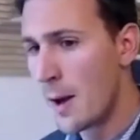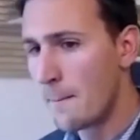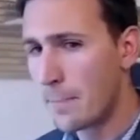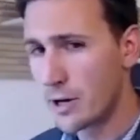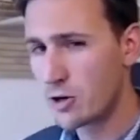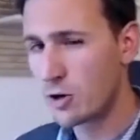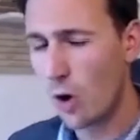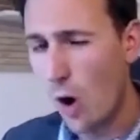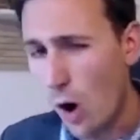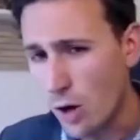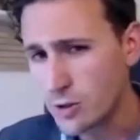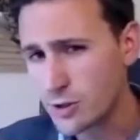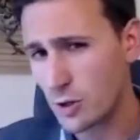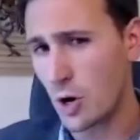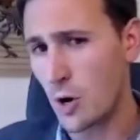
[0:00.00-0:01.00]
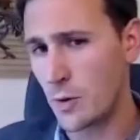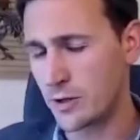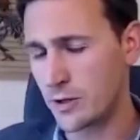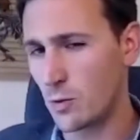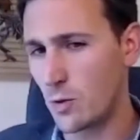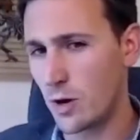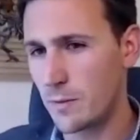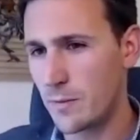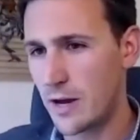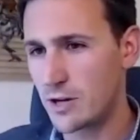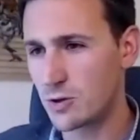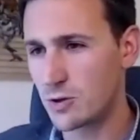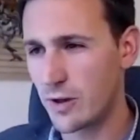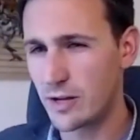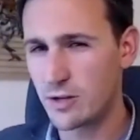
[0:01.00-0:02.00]
but you're also going to want to make
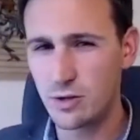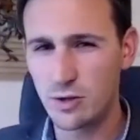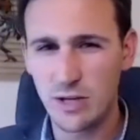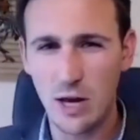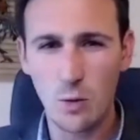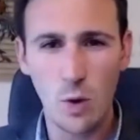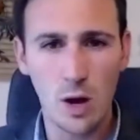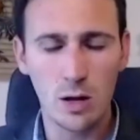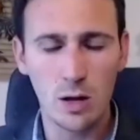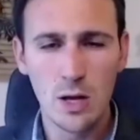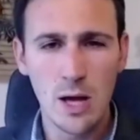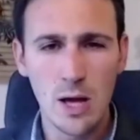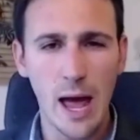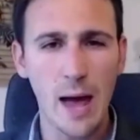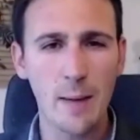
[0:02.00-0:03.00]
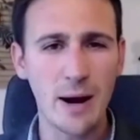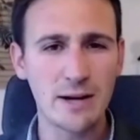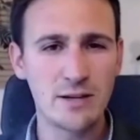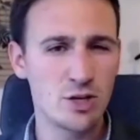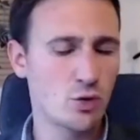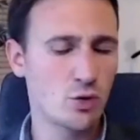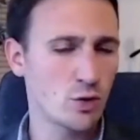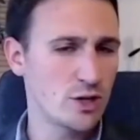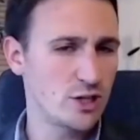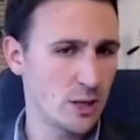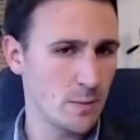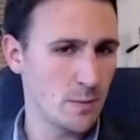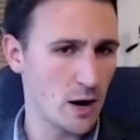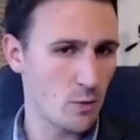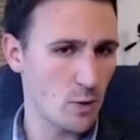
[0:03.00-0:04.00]
sure that you say, well, am I decreasing
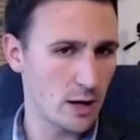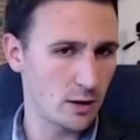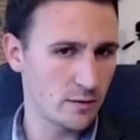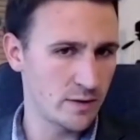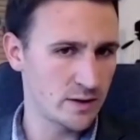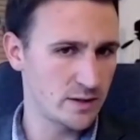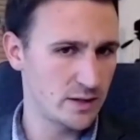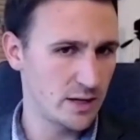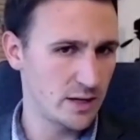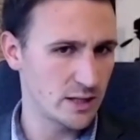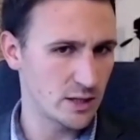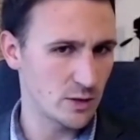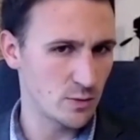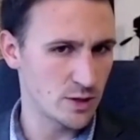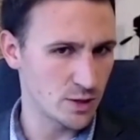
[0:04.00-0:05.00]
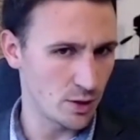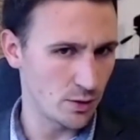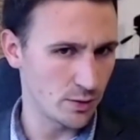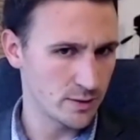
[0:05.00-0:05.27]
my relevancy as a result,